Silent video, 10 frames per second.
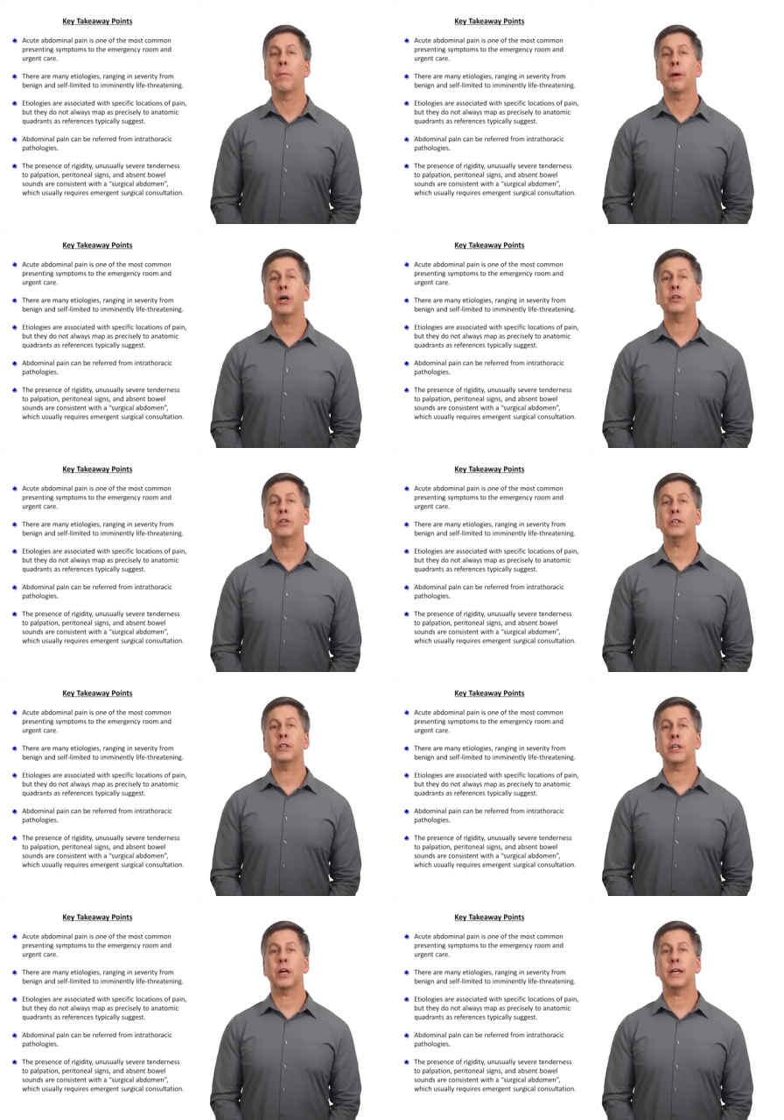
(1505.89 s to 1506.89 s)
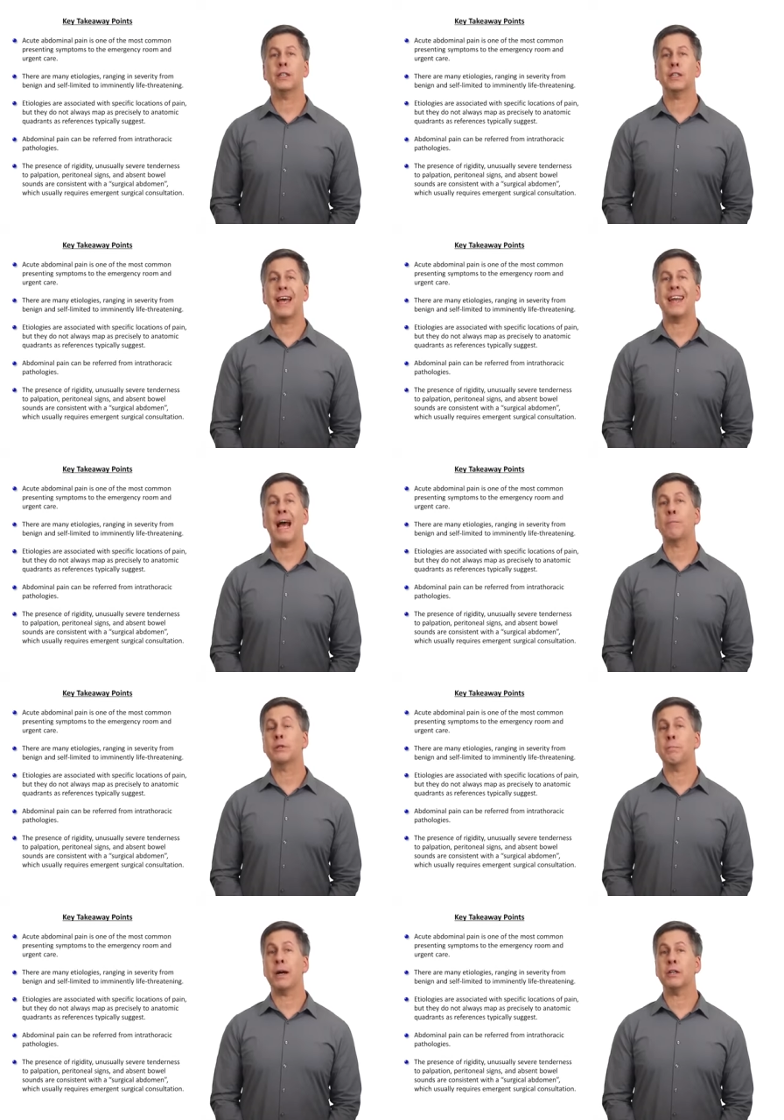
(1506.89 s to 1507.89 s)
peritoneal signs, and
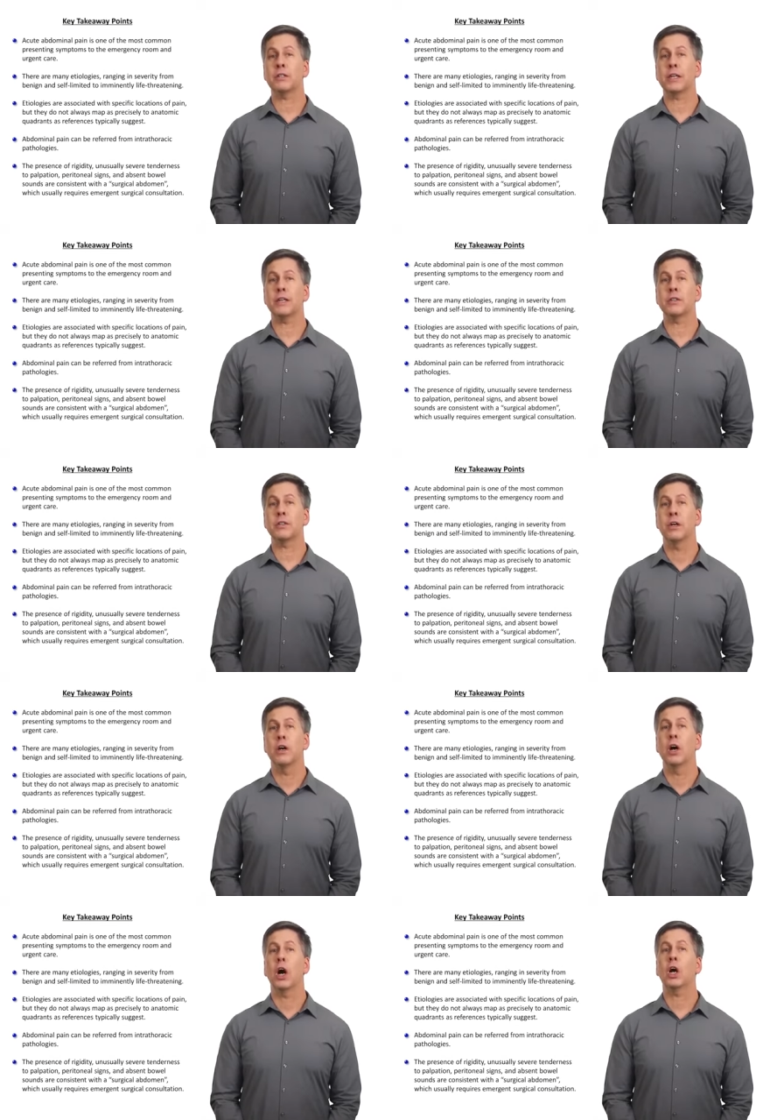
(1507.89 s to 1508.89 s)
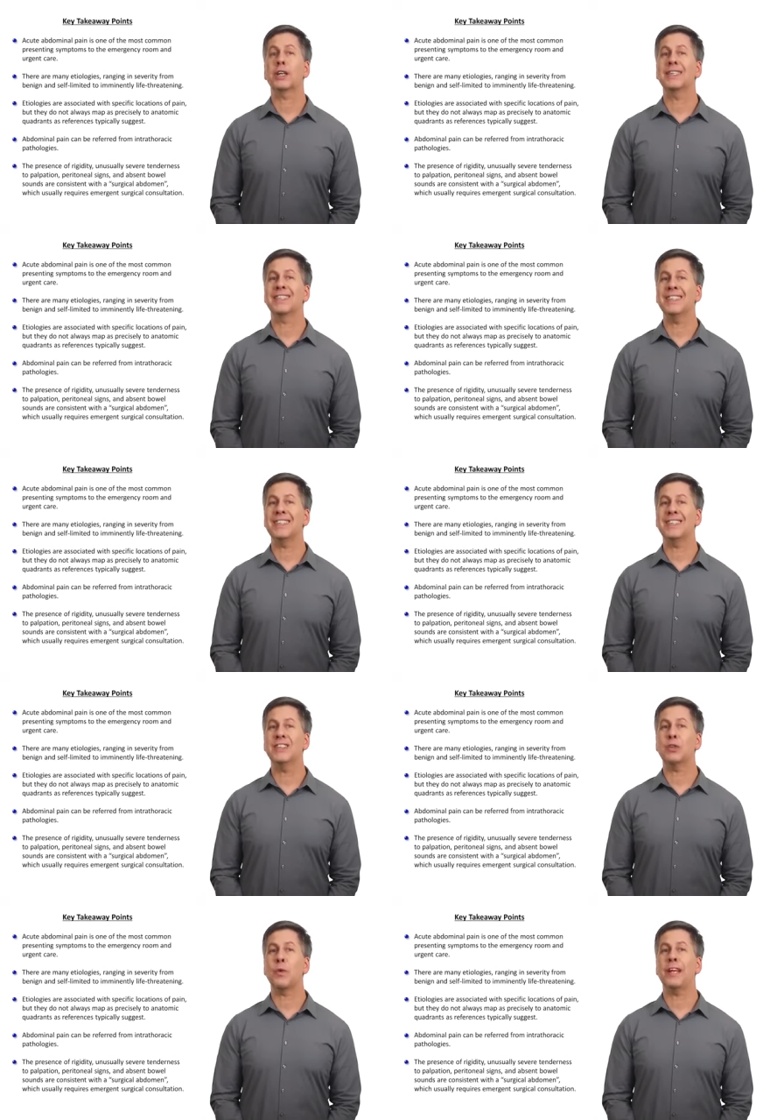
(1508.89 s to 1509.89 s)
absent bowel sounds are
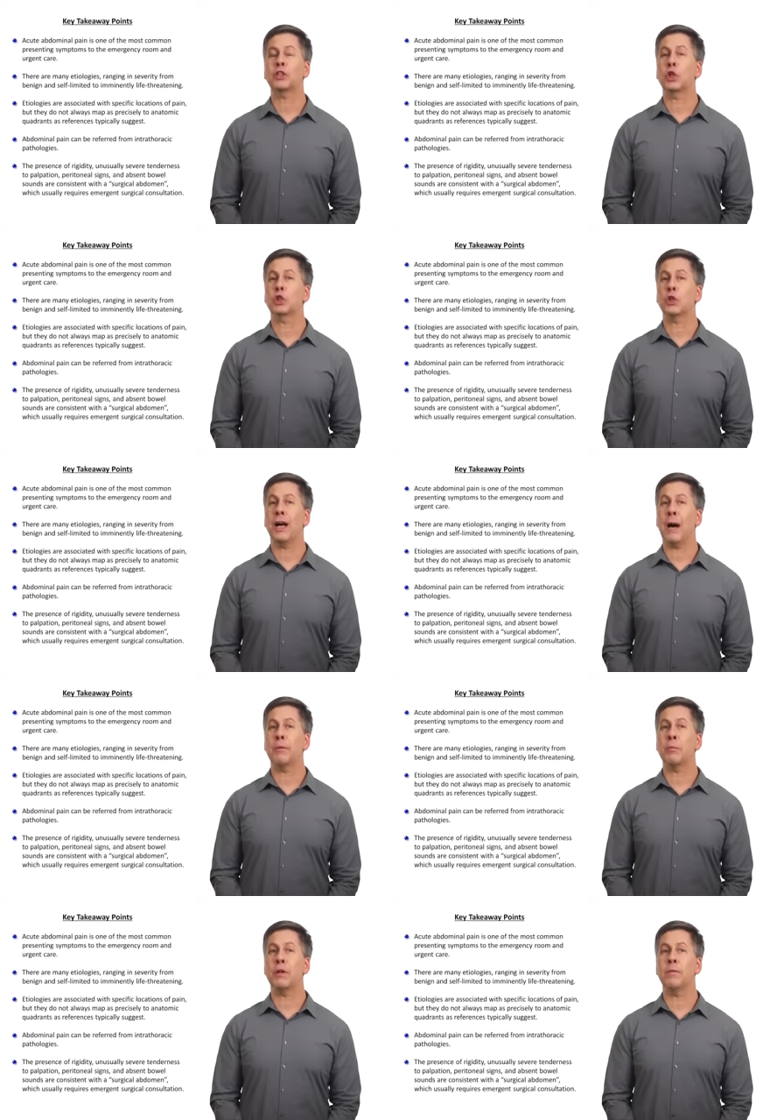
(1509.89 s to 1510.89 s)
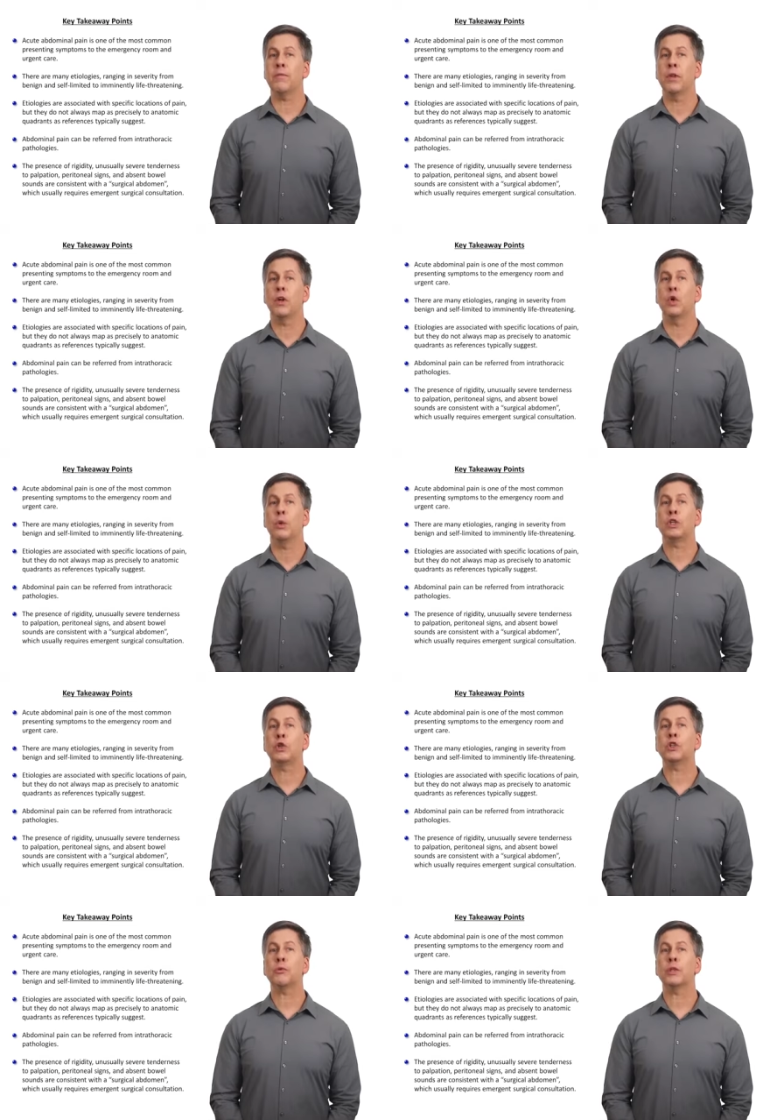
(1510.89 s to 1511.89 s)
consistent with a surgical abdomen, which
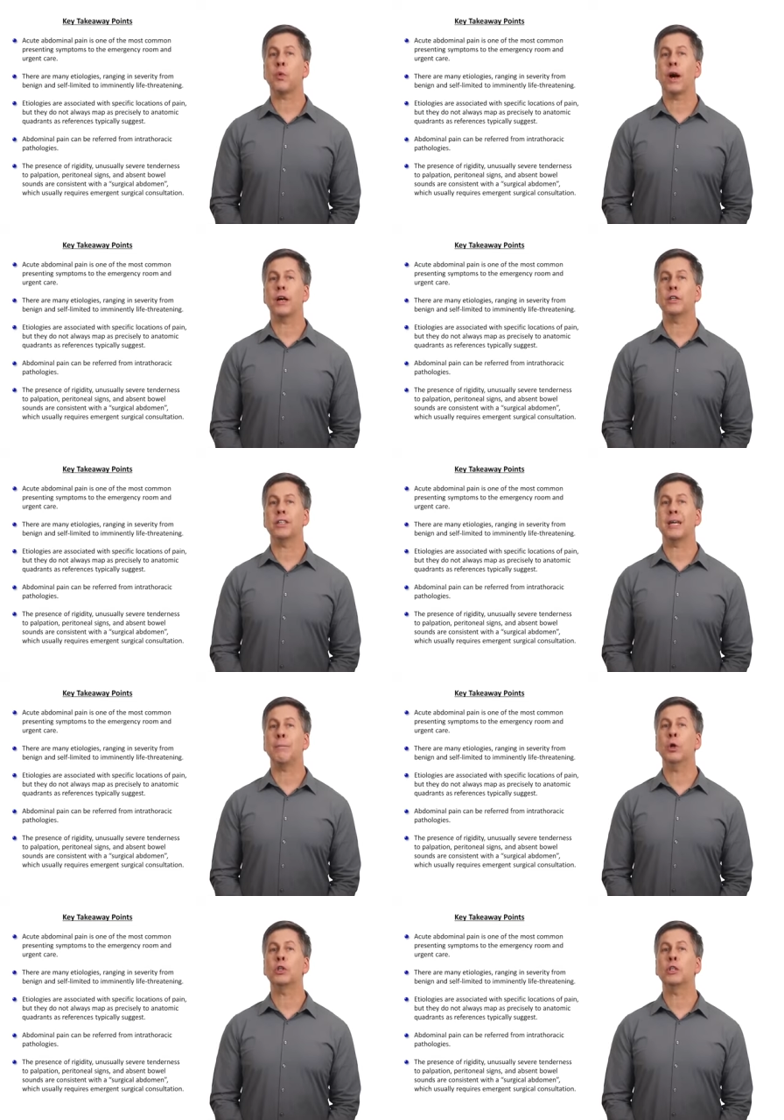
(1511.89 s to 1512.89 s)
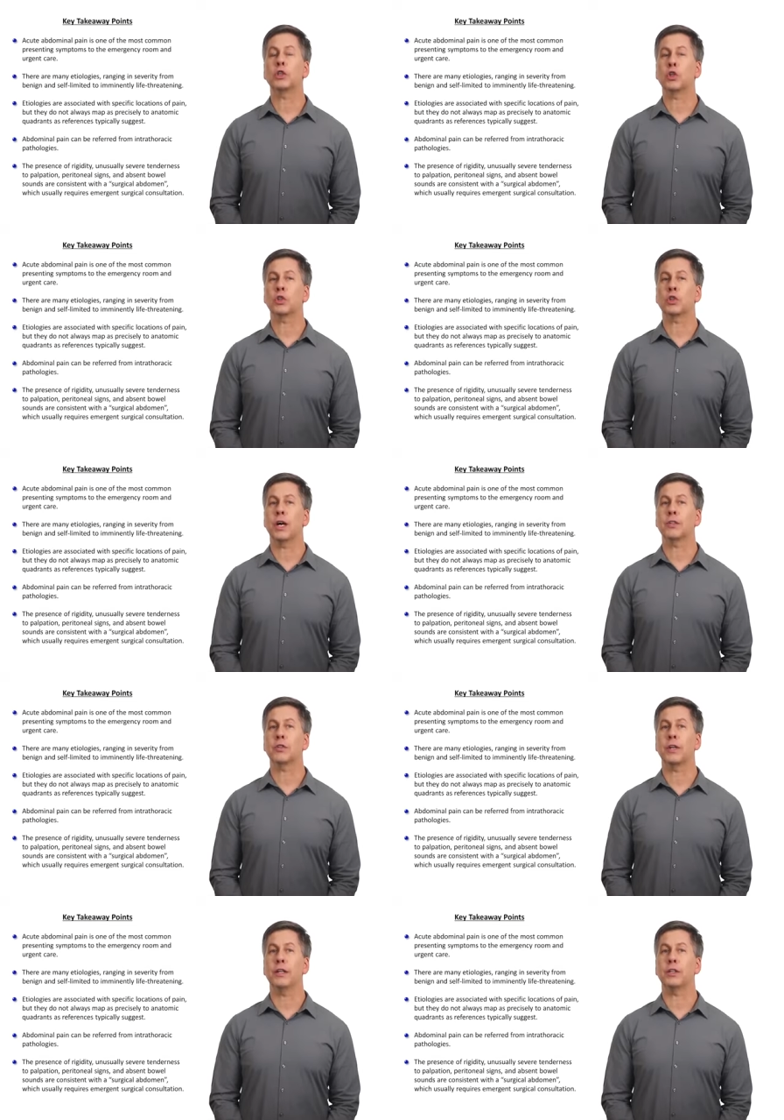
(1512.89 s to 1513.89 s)
usually requires emergent surgical
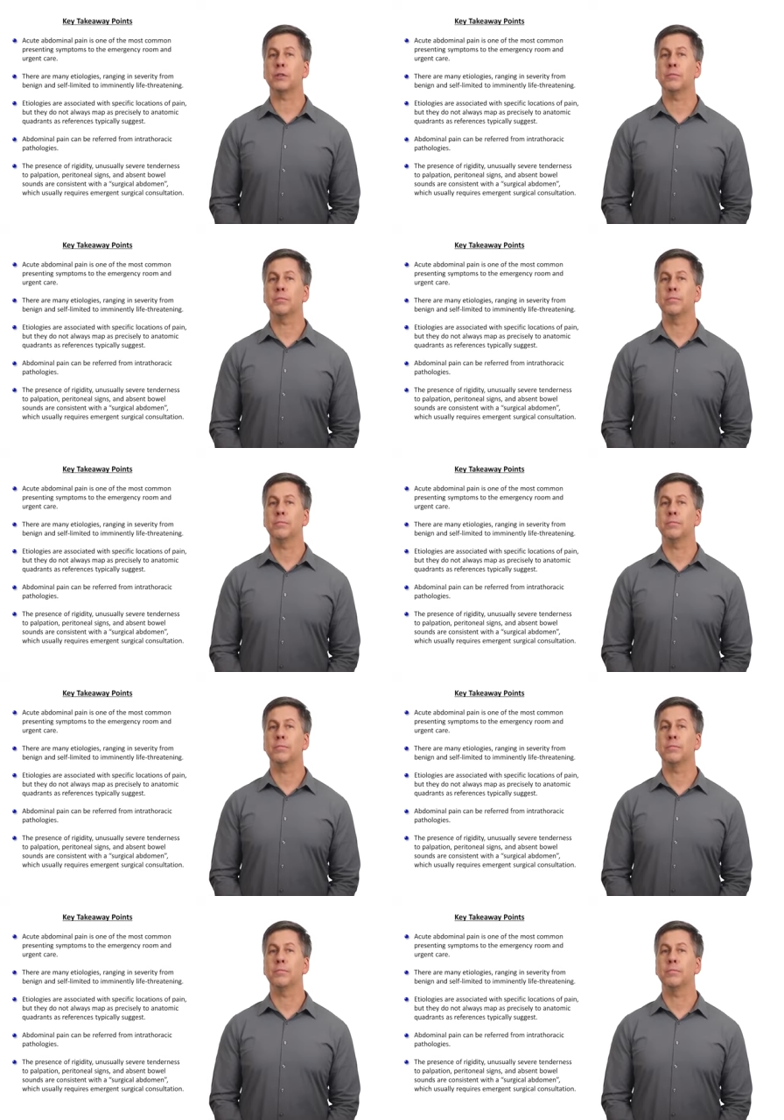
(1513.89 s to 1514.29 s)
consultation.